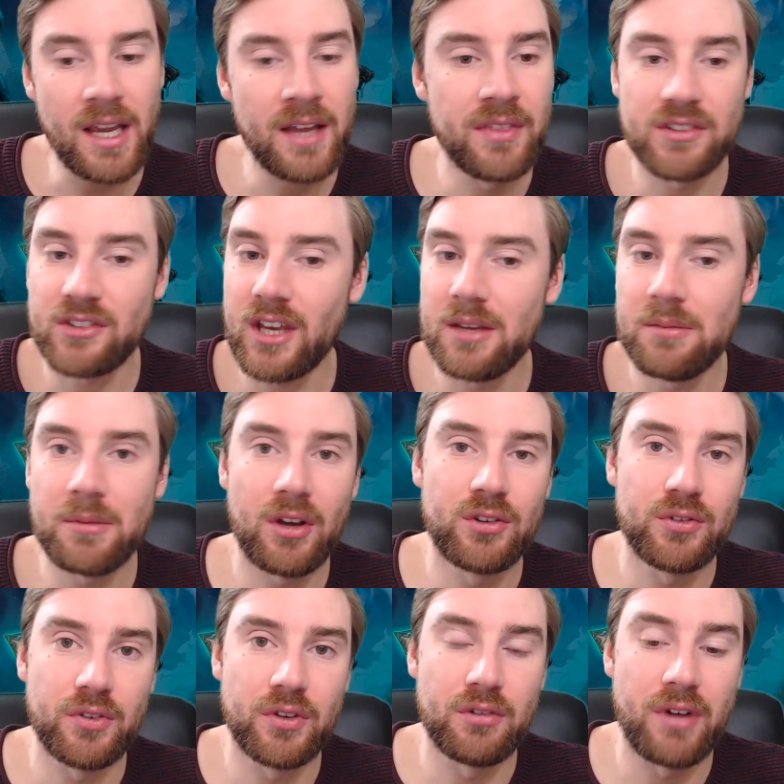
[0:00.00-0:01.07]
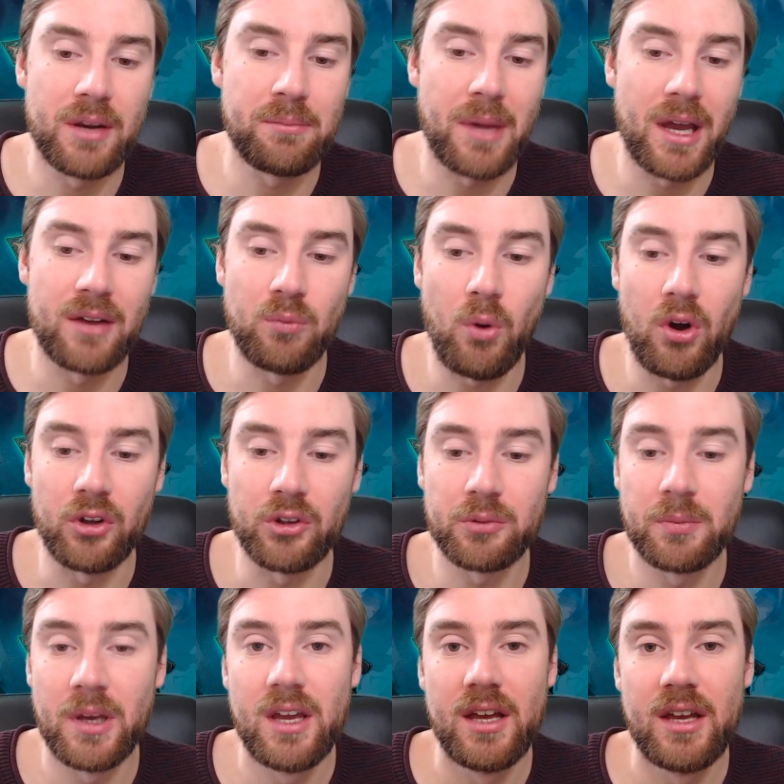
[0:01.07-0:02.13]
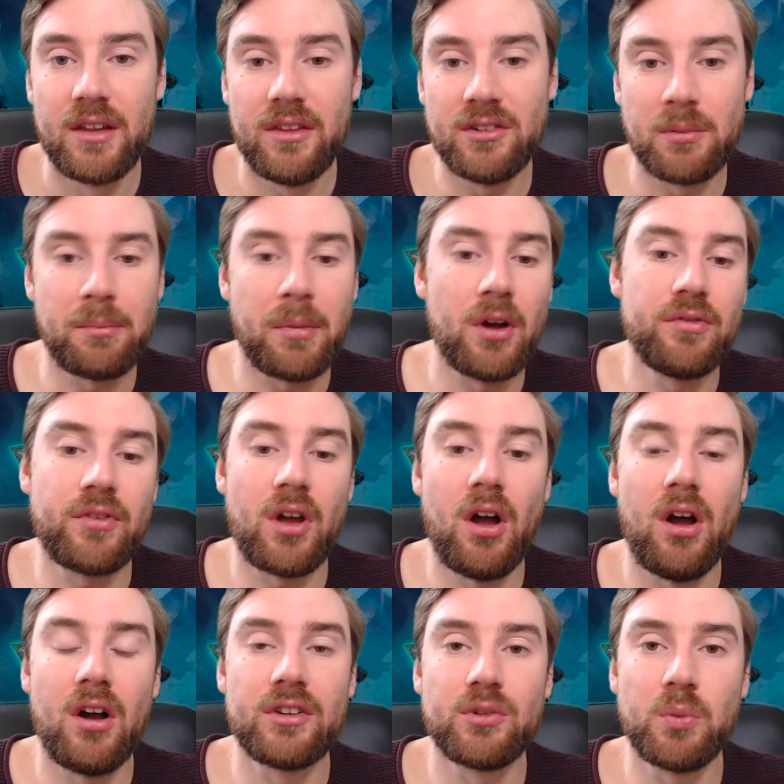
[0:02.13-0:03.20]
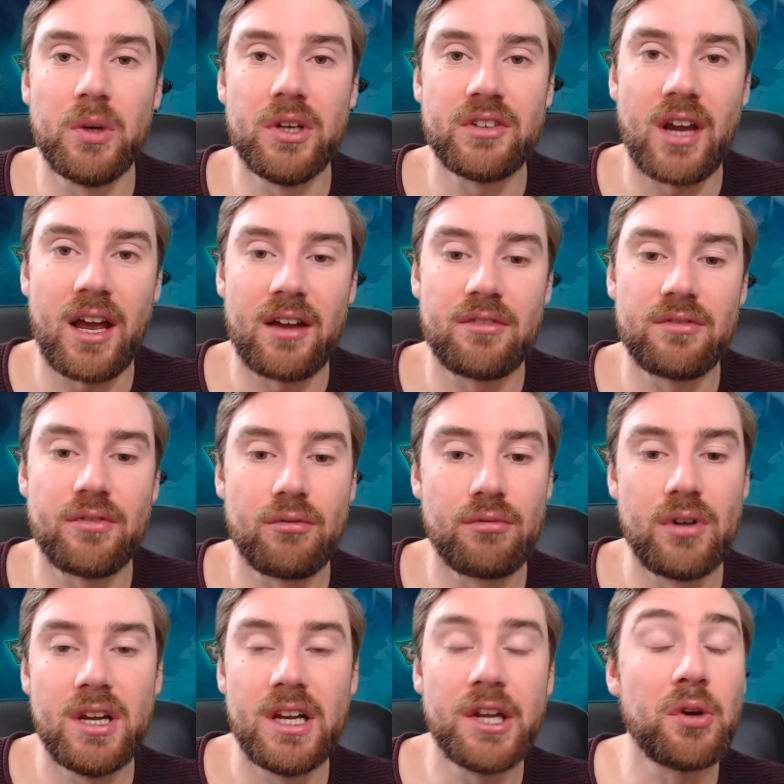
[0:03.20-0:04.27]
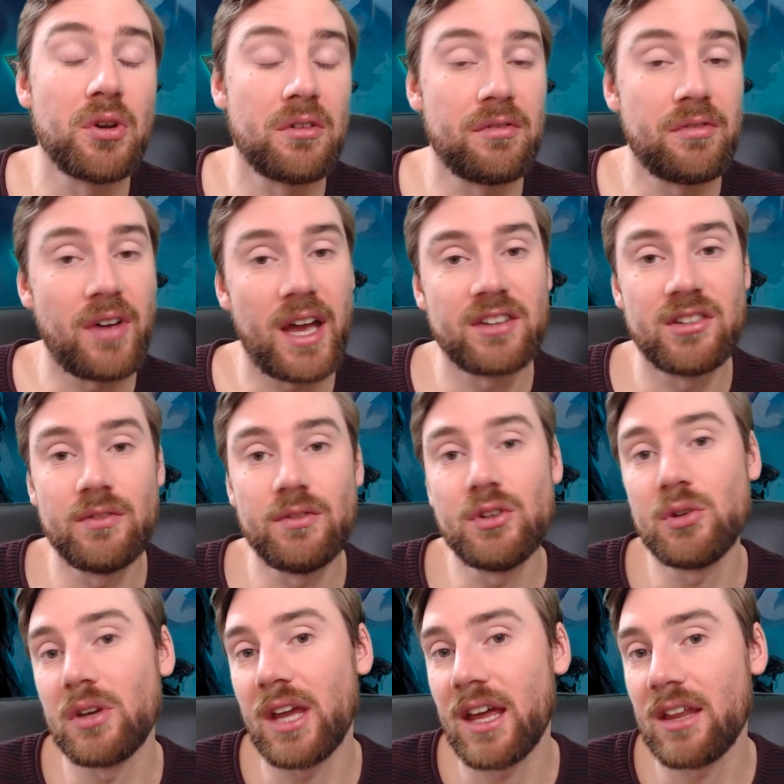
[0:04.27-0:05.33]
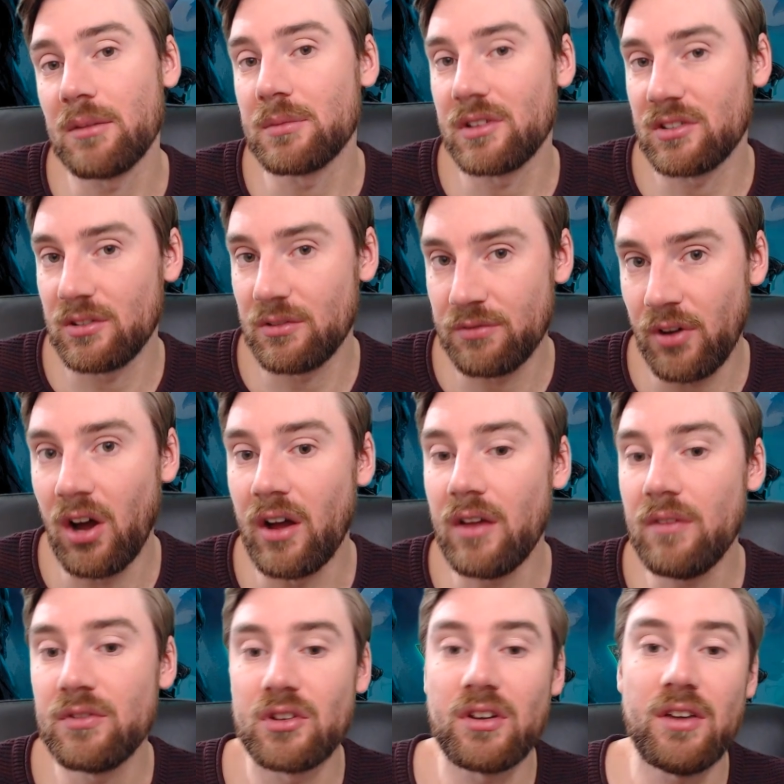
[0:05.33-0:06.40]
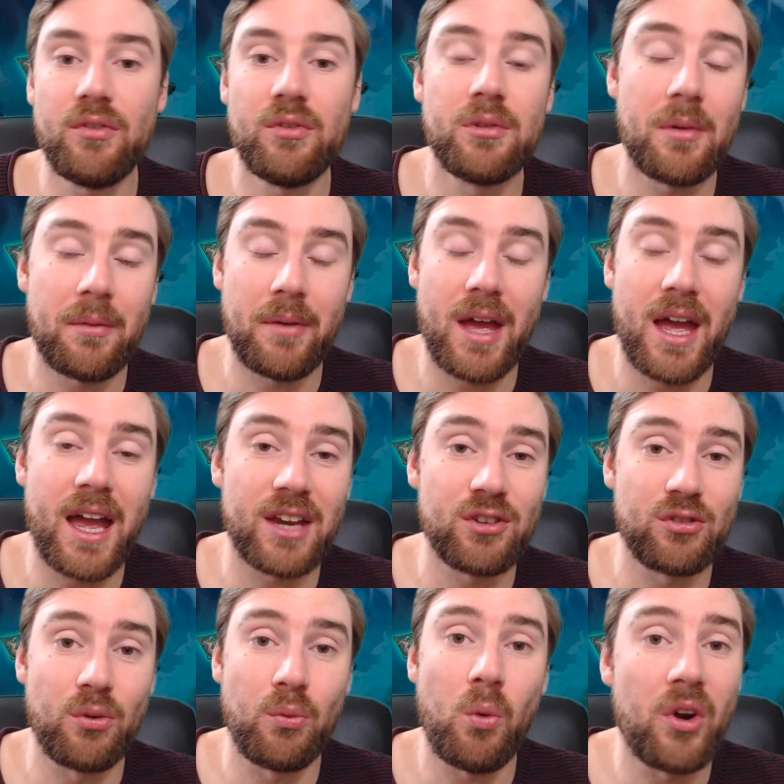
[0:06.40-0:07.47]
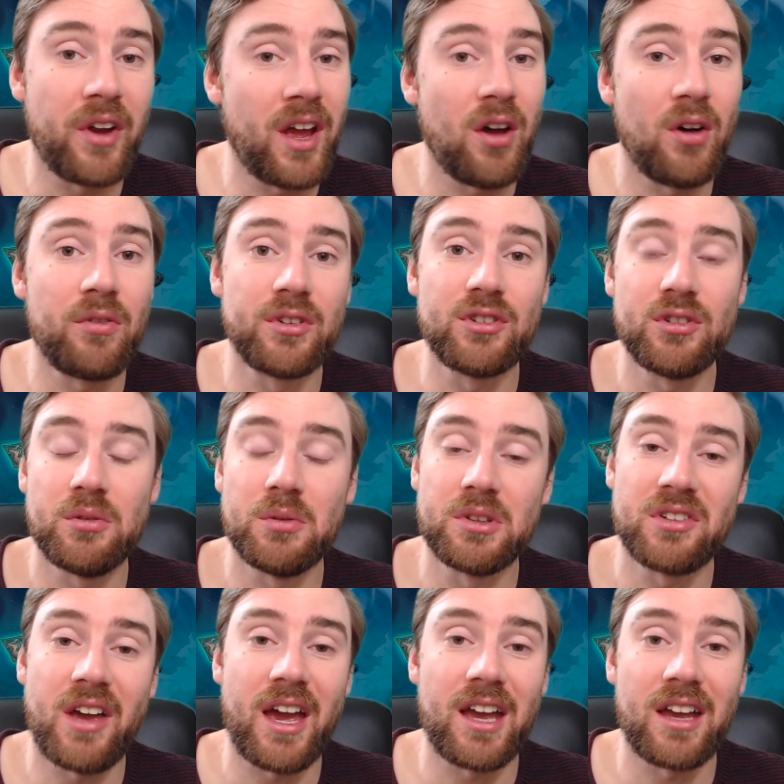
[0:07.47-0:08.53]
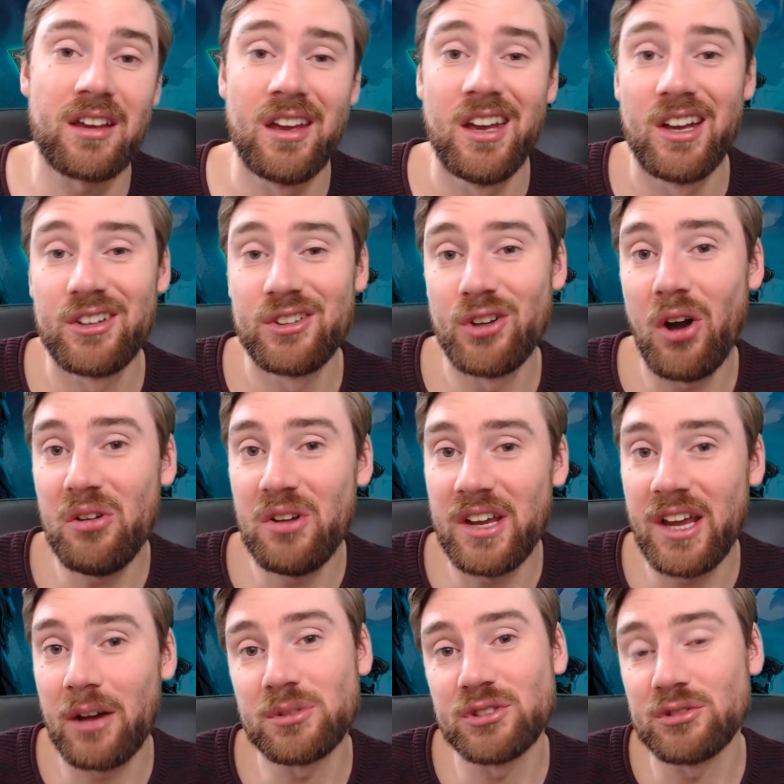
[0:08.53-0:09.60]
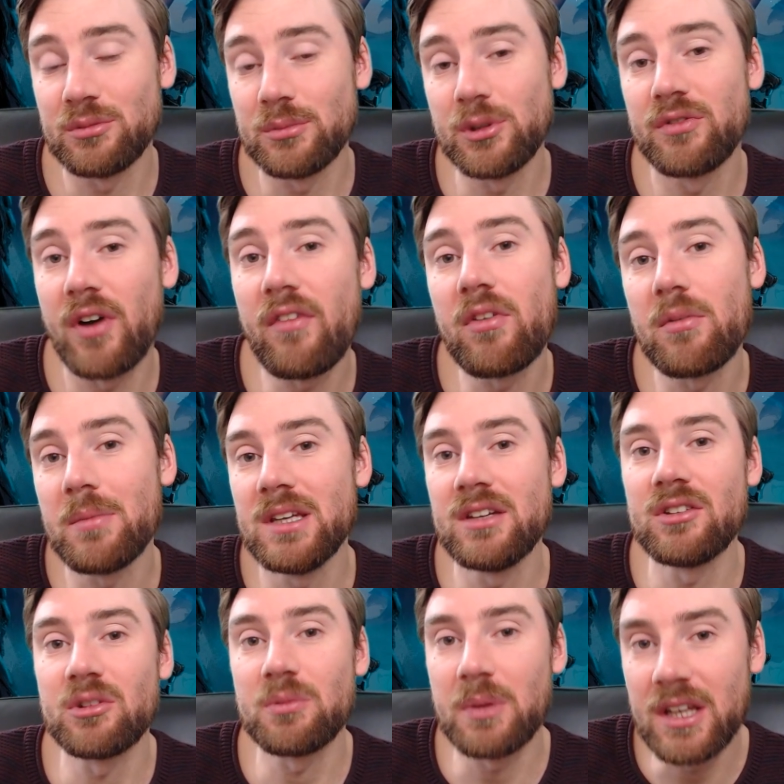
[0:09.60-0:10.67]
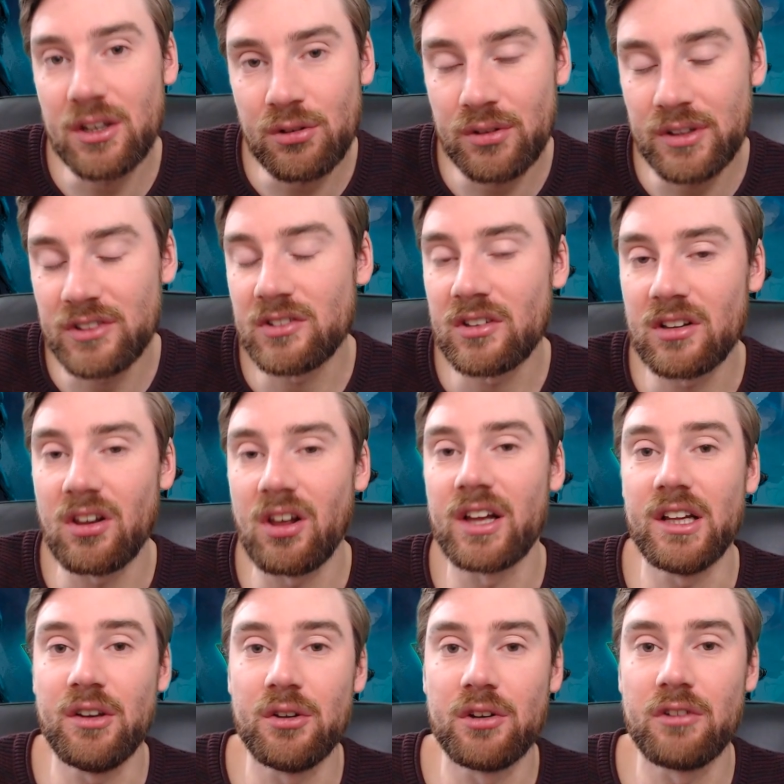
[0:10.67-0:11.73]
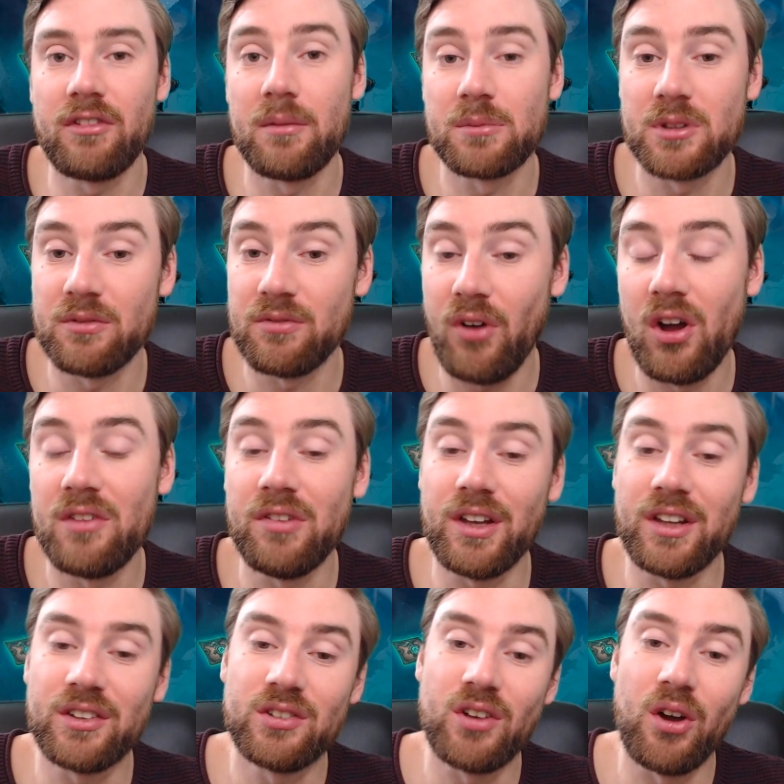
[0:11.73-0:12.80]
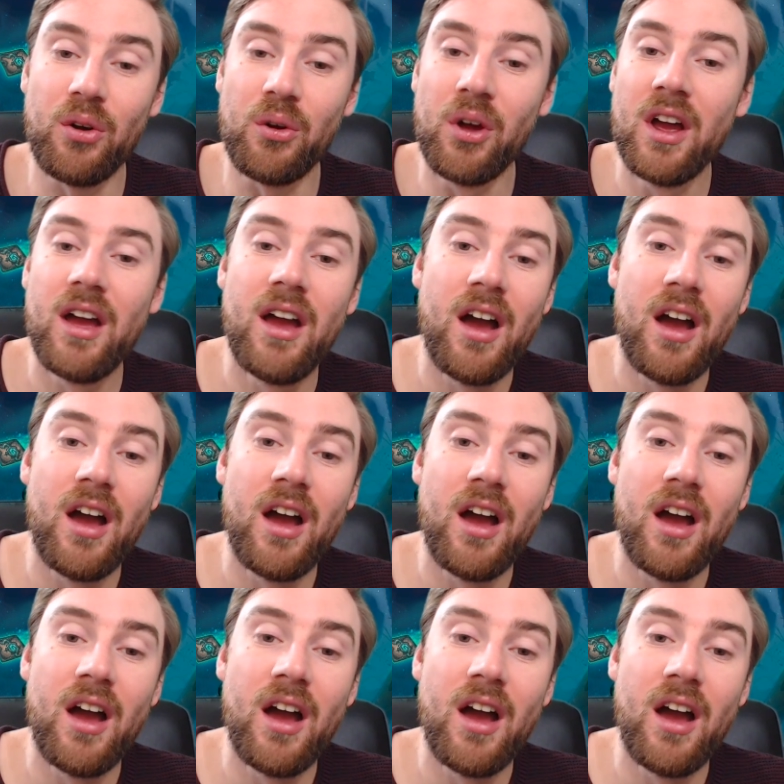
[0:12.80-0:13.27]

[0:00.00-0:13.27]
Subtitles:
And the same goes for the Red Band Wasp. These are both cards which have really good effects if you can get them to survive. So giving them extra 1 health and 2 attack not only helps you remove other minions, but increases the likelihood of them surviving. So